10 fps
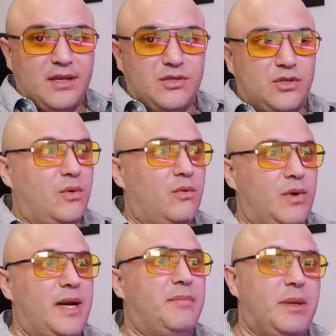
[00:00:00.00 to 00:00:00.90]
So
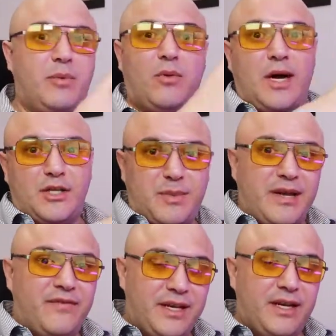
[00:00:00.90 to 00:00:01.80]
when people watch
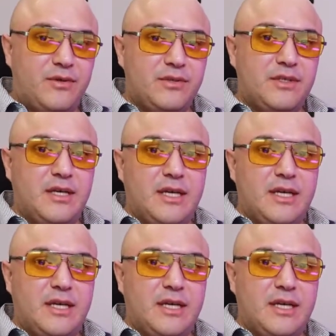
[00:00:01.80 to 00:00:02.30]
my videos,